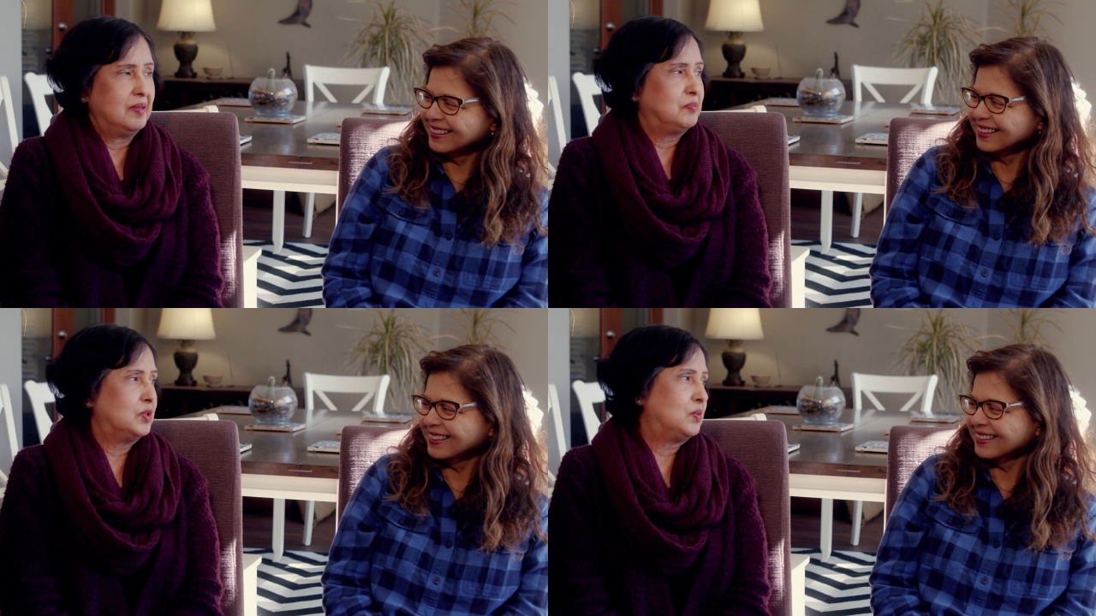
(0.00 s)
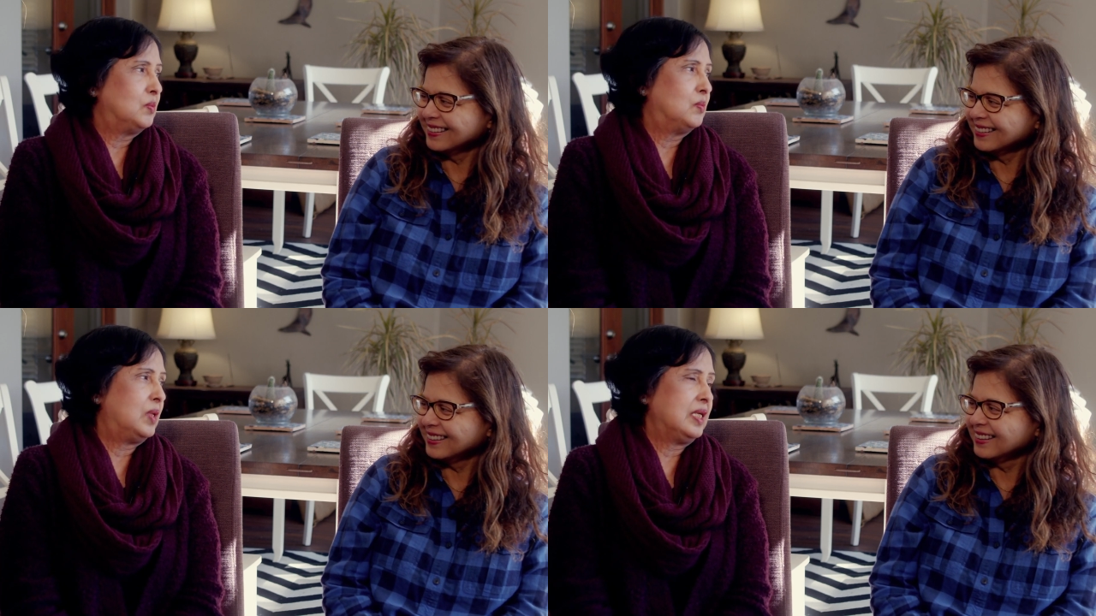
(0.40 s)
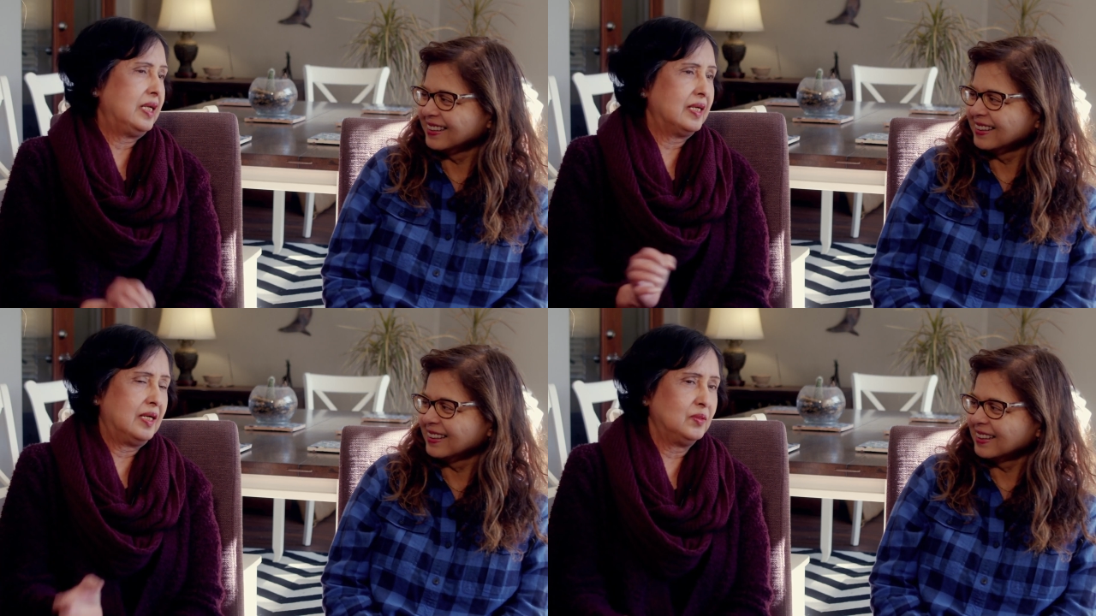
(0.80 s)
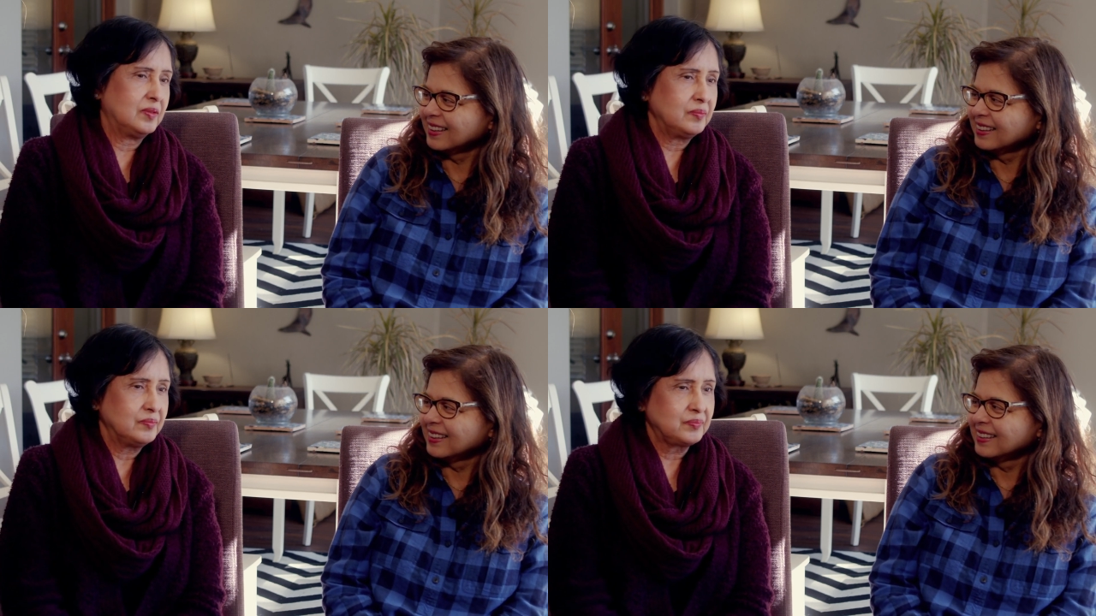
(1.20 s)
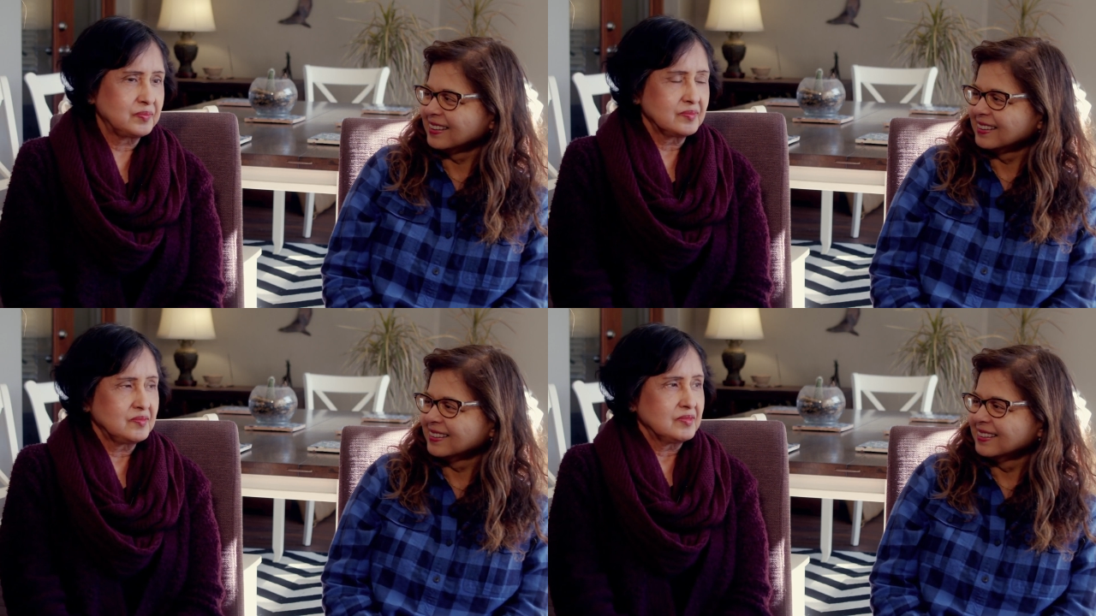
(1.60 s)
Speaker 1: and put one leg out,
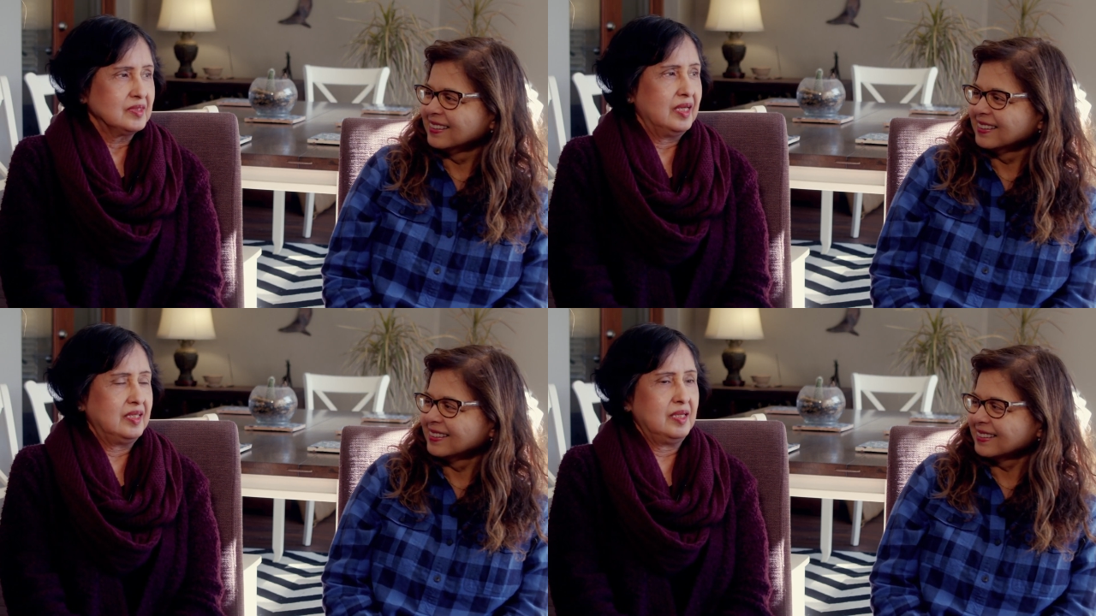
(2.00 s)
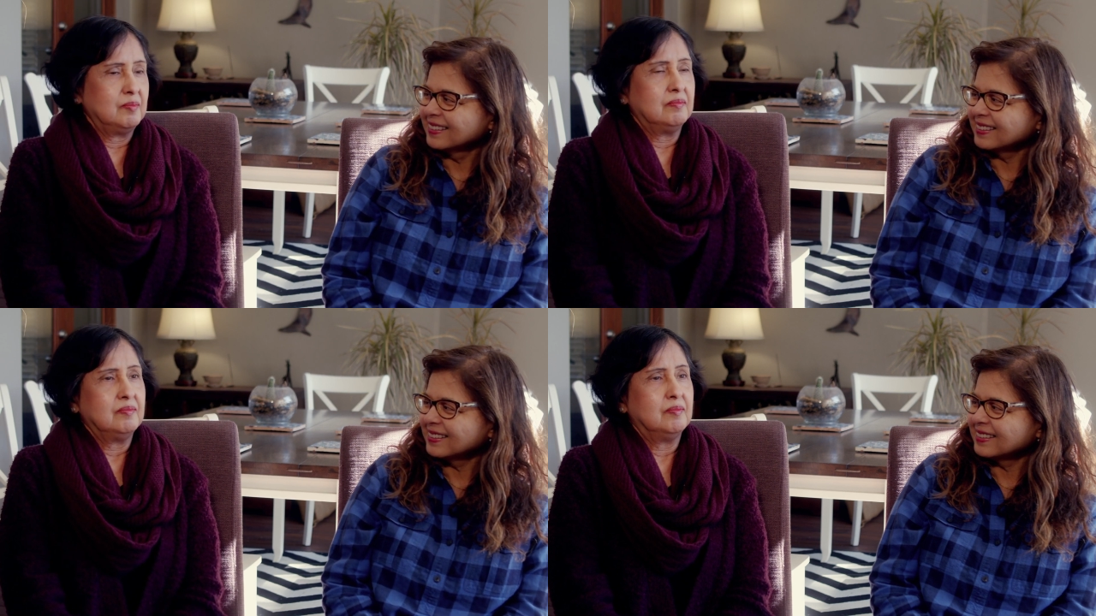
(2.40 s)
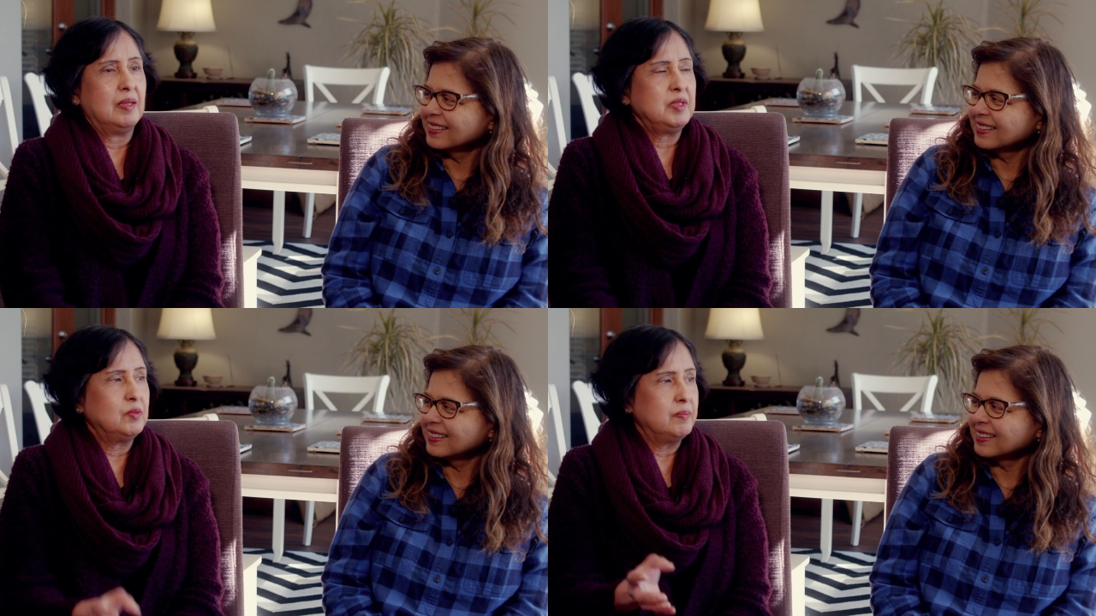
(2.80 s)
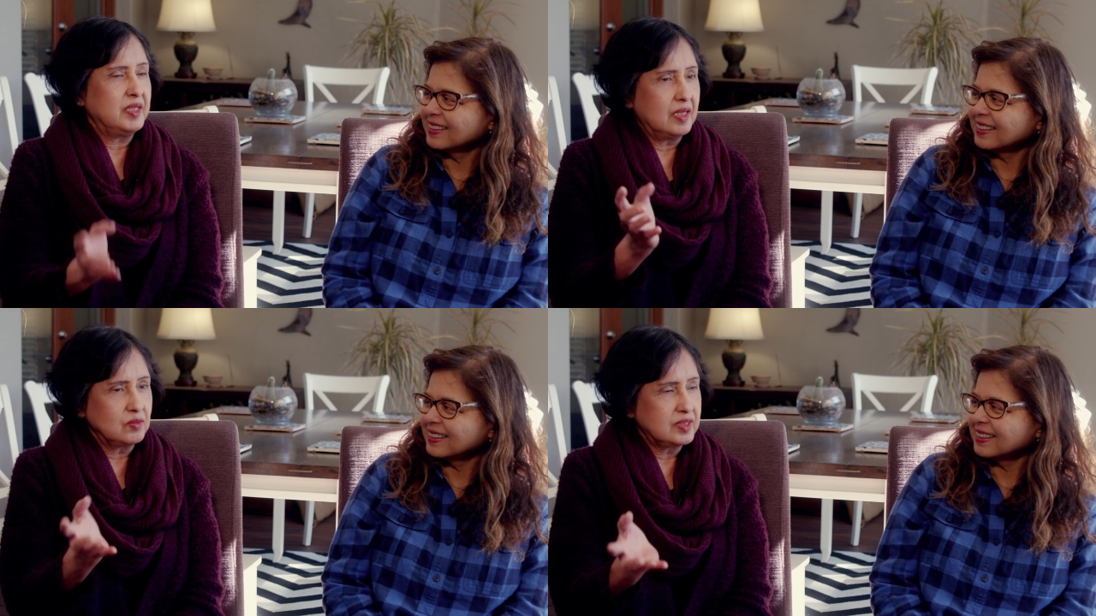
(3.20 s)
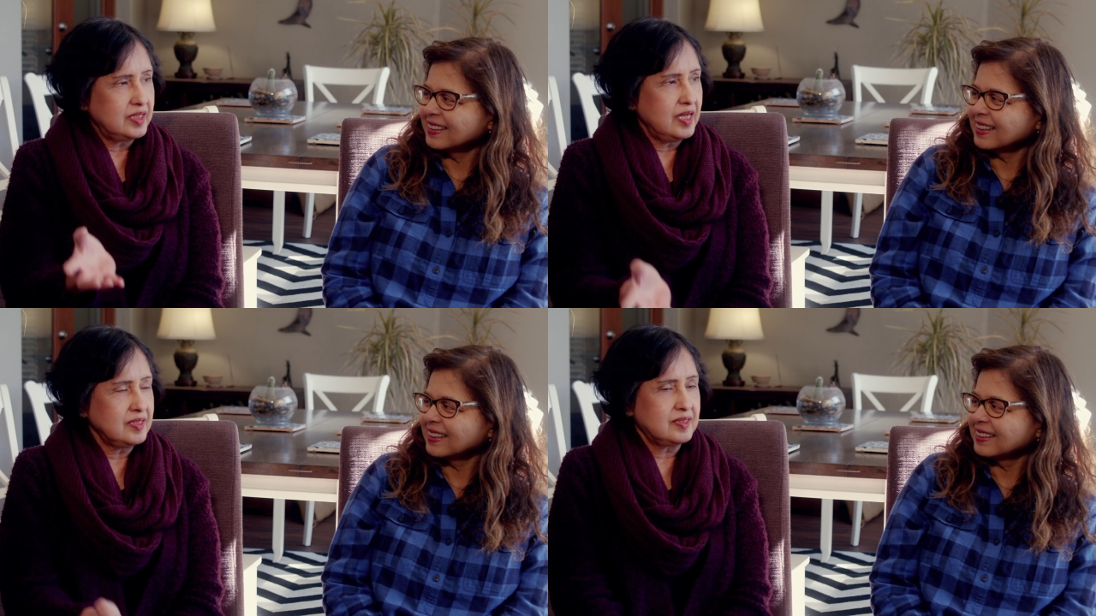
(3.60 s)
and then mommy will be
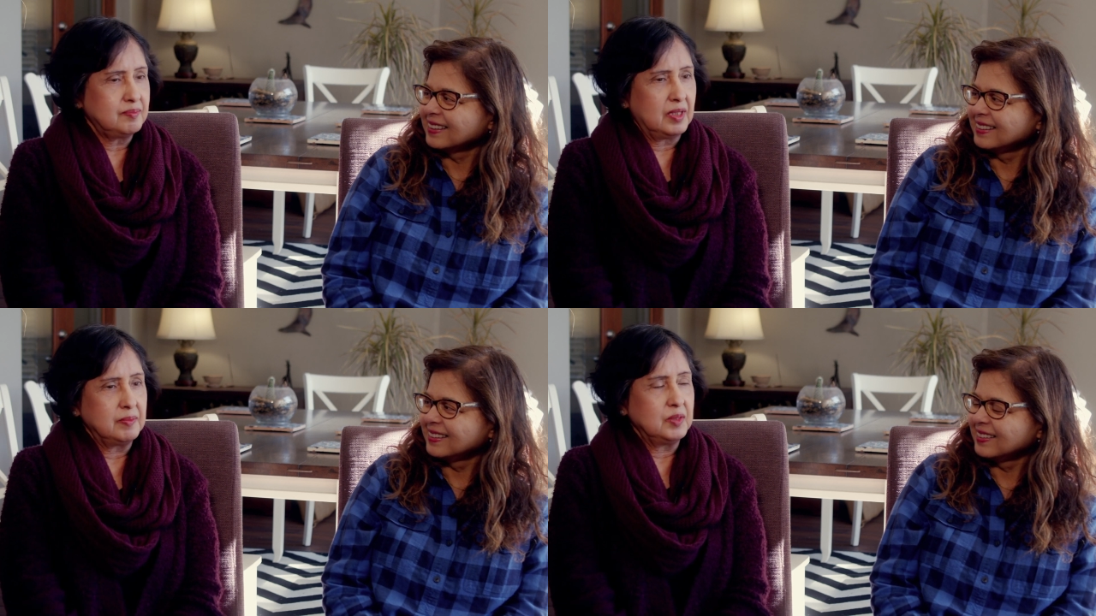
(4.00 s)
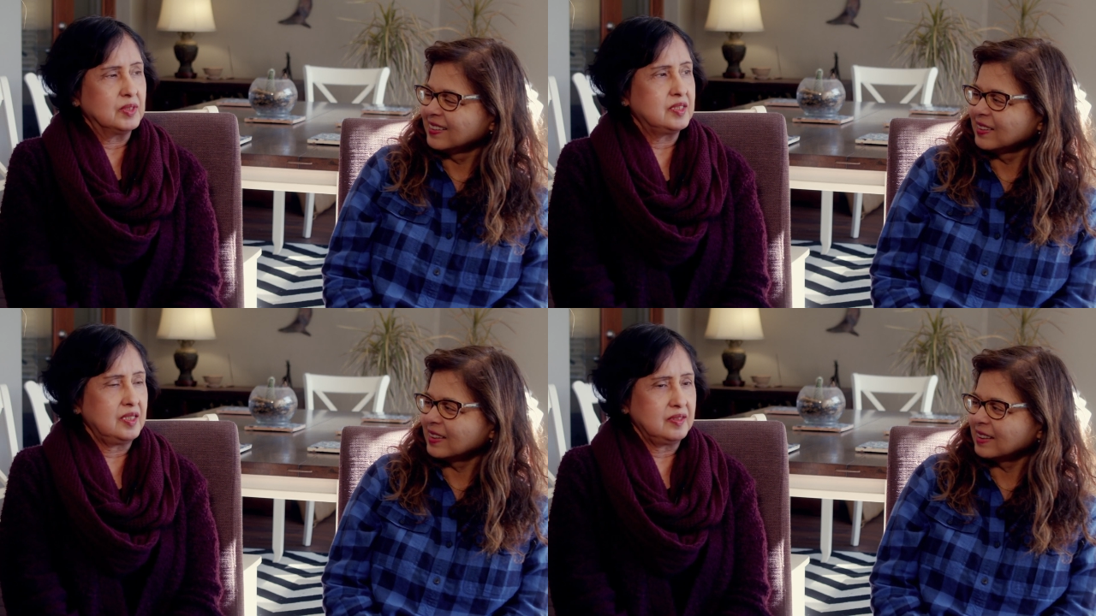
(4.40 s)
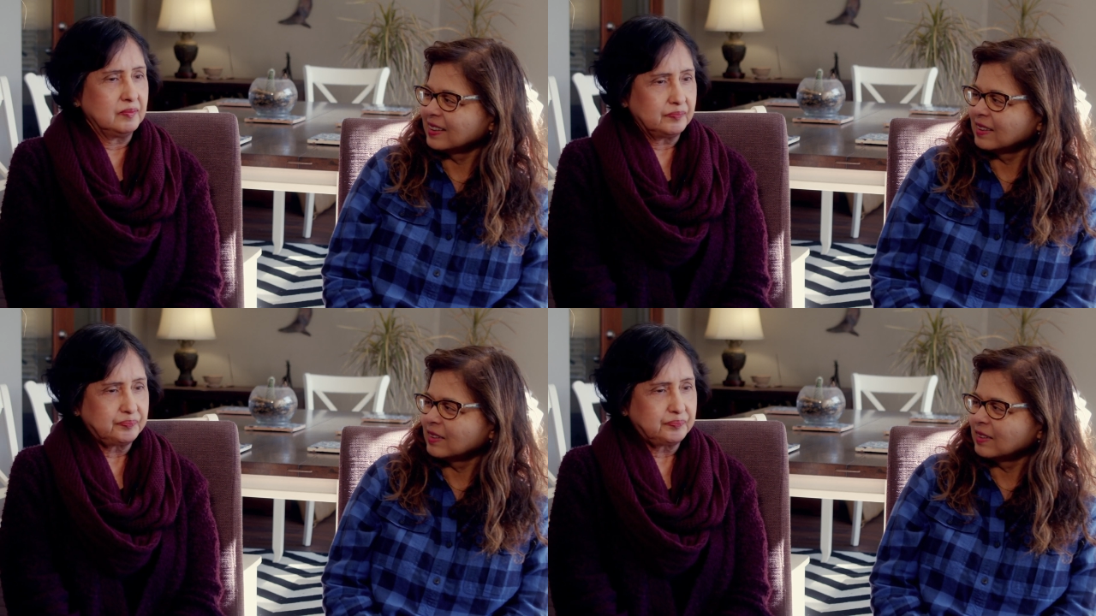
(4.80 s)
downstairs. Mommy will sit